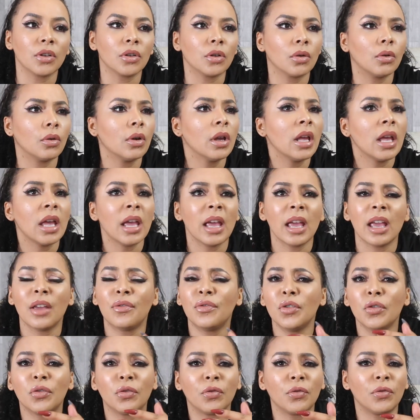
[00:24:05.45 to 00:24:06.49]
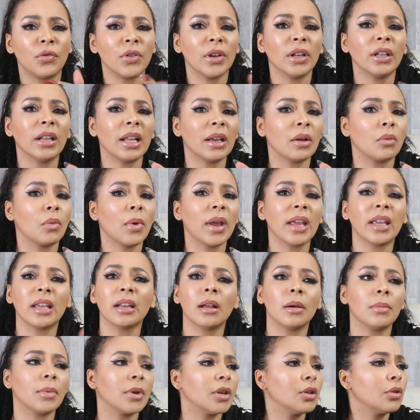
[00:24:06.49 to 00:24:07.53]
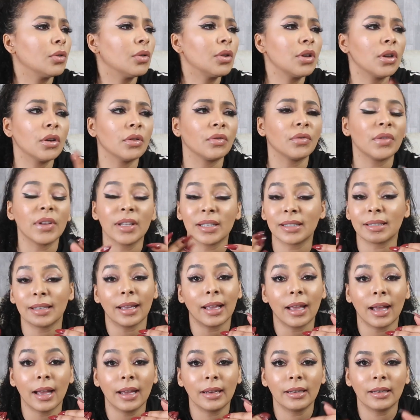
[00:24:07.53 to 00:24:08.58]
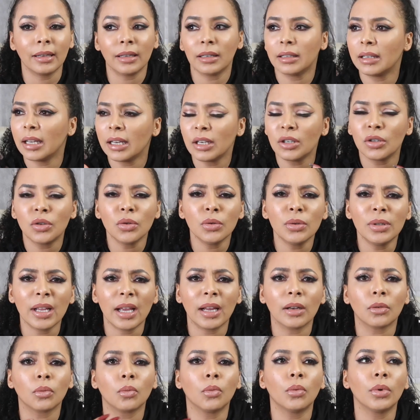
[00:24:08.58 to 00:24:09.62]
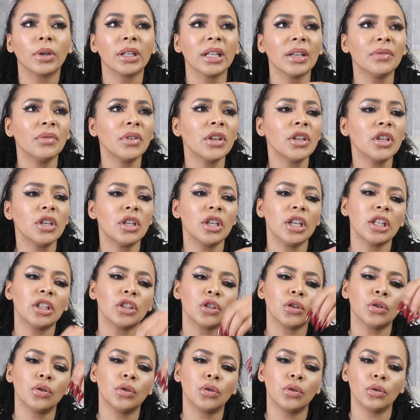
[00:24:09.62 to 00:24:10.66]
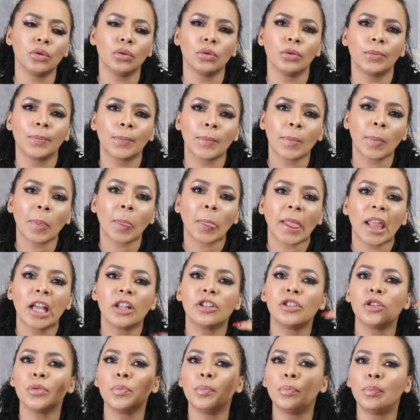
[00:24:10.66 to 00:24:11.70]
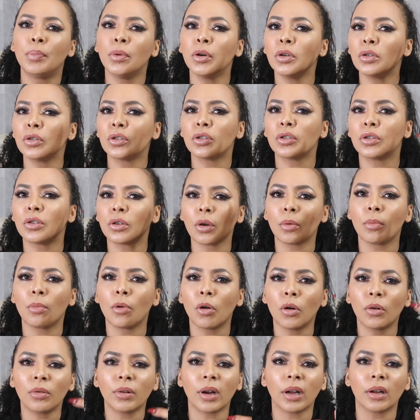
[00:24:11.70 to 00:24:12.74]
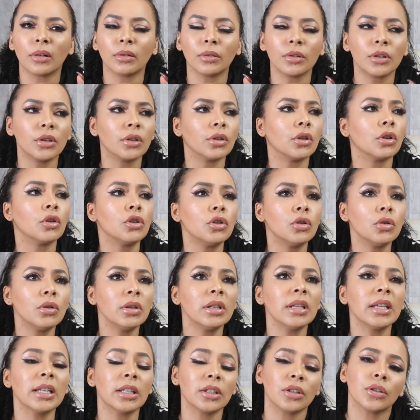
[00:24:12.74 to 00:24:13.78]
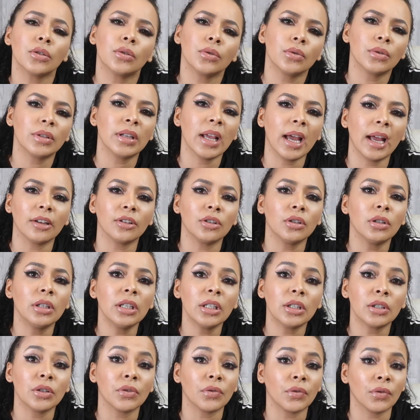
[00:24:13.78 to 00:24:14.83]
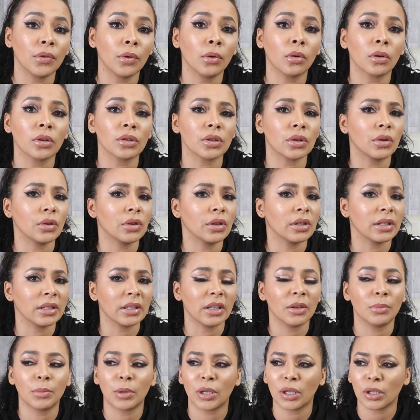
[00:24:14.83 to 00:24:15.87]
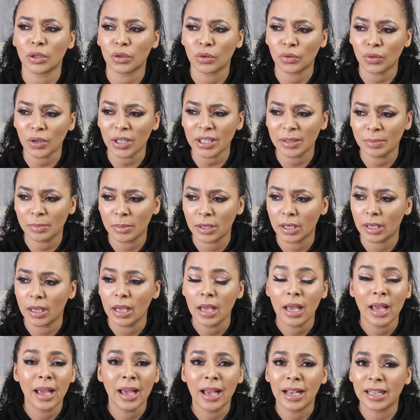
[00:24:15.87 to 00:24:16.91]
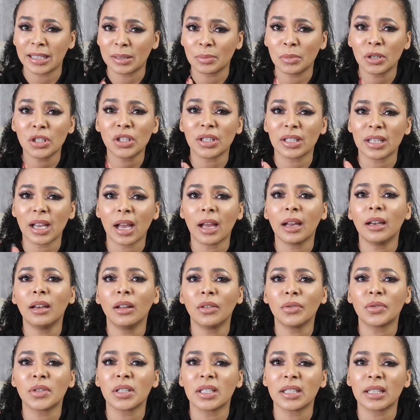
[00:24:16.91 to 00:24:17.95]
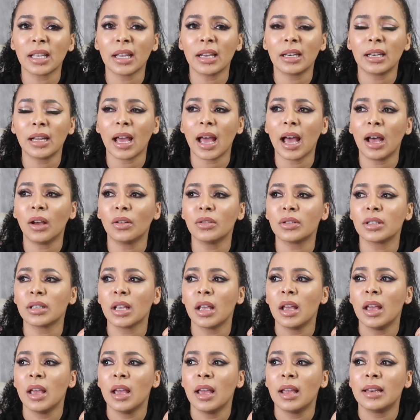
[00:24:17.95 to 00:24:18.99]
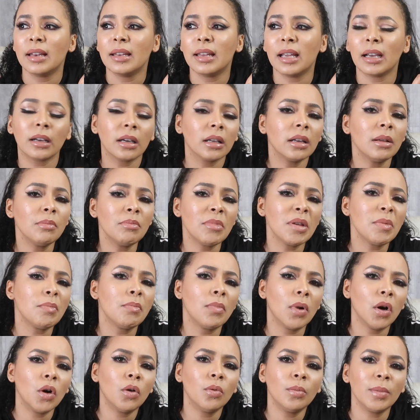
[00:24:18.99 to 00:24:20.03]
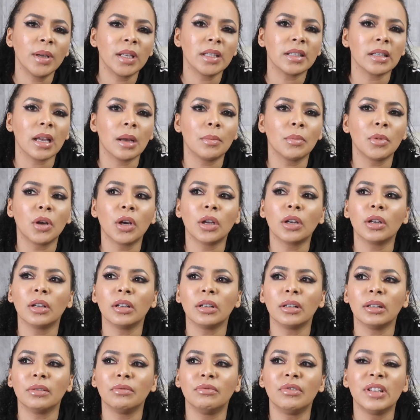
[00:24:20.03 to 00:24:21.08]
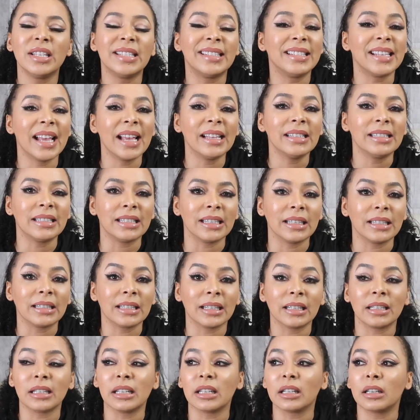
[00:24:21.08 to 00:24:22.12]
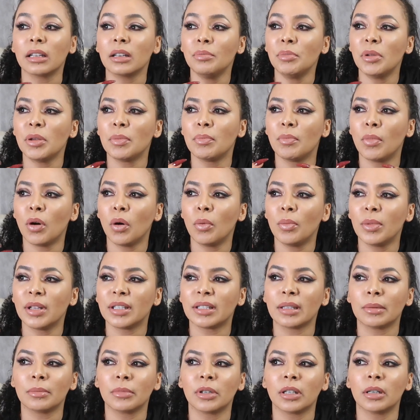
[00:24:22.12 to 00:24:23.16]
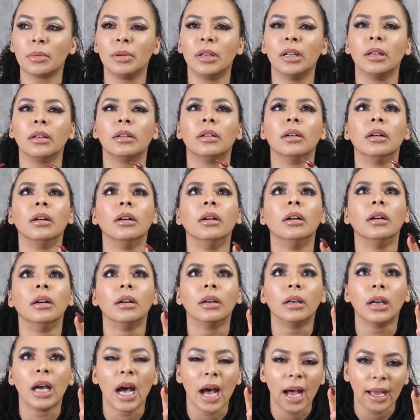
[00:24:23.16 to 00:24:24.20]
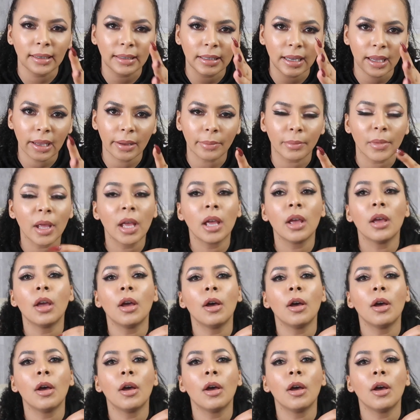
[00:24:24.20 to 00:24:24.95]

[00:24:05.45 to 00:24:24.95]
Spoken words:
You know, if you feel like waking up and doing your face like I did, then do that. Whatever you need to do to boost your morale, you know, you need to do that. You need to focus on yourself, because trust me, as much as I love to stay in the house, there are gonna be moments I'm gonna resent it, and there are gonna be moments I'm gonna be like, oh god damn.